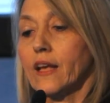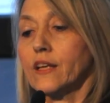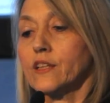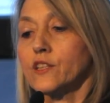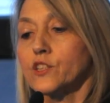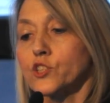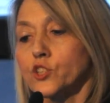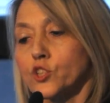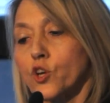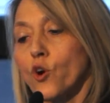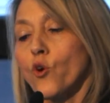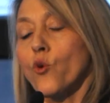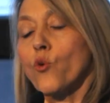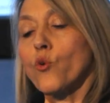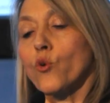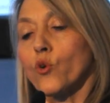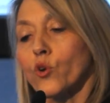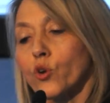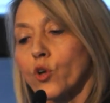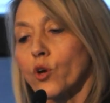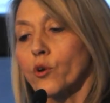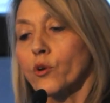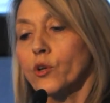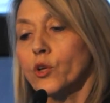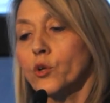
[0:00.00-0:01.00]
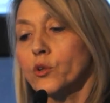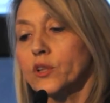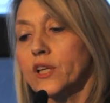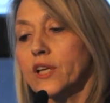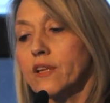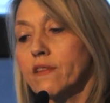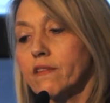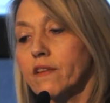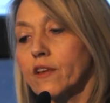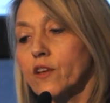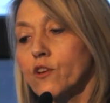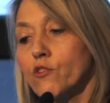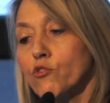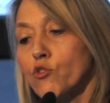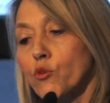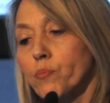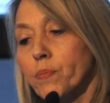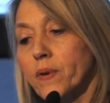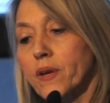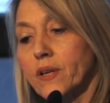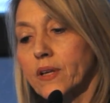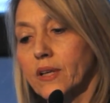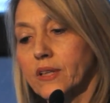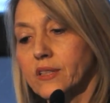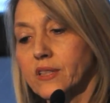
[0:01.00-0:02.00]
So, concluding, the
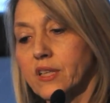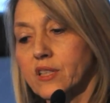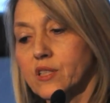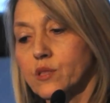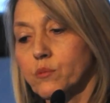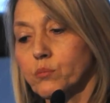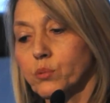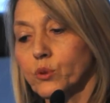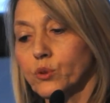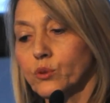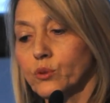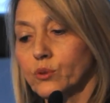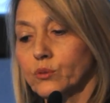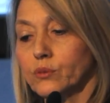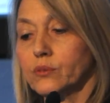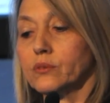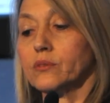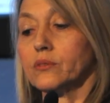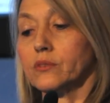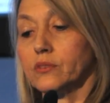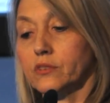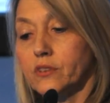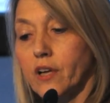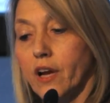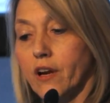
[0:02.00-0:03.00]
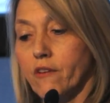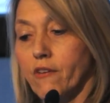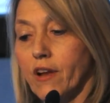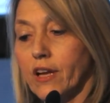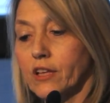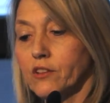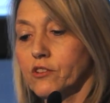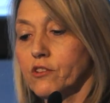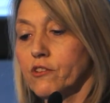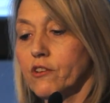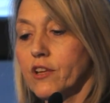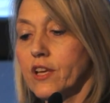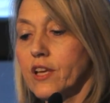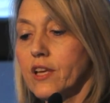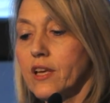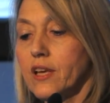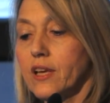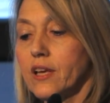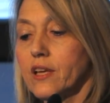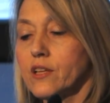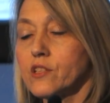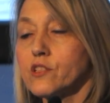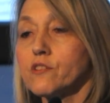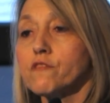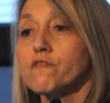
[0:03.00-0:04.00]
European Accessible Directory
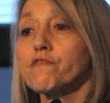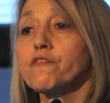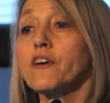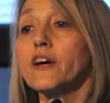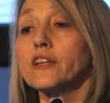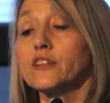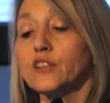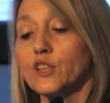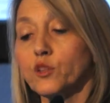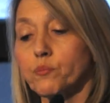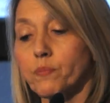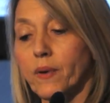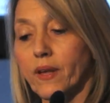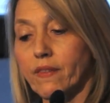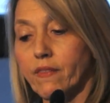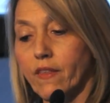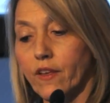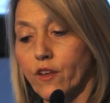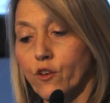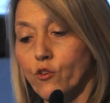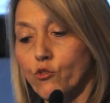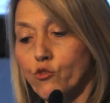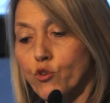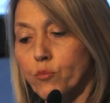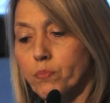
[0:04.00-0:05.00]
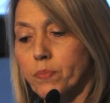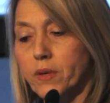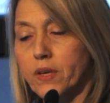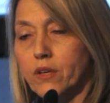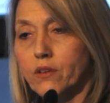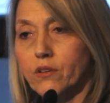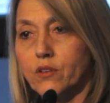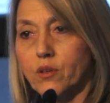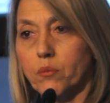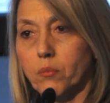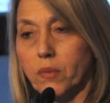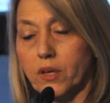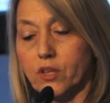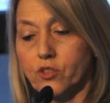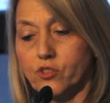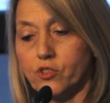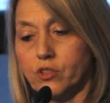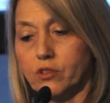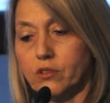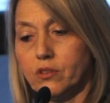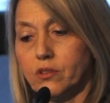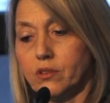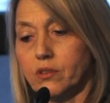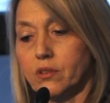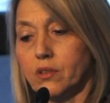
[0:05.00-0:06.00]
is funded by the European
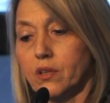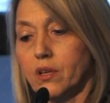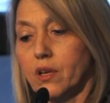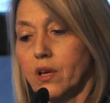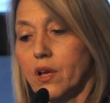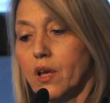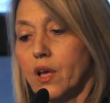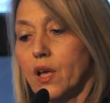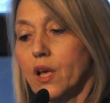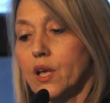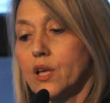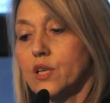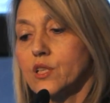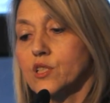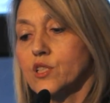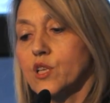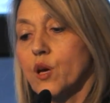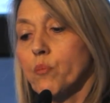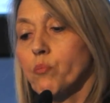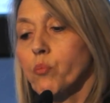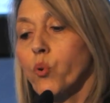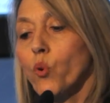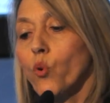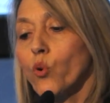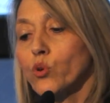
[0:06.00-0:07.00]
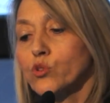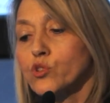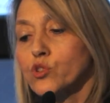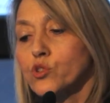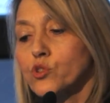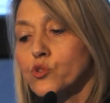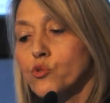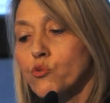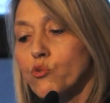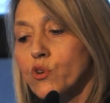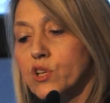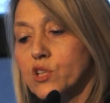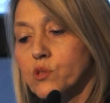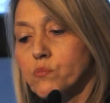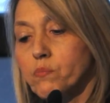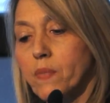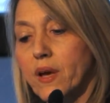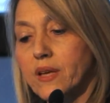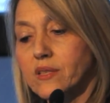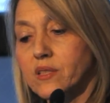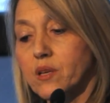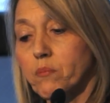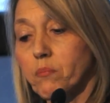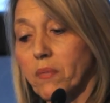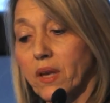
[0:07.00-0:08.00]
Commission, supports tourism
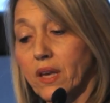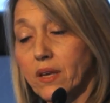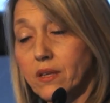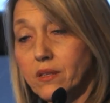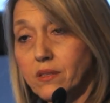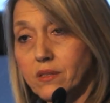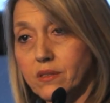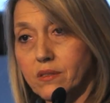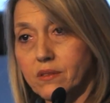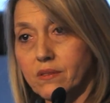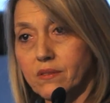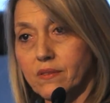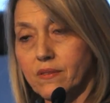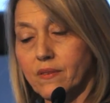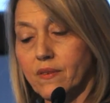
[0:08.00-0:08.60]
SMEs,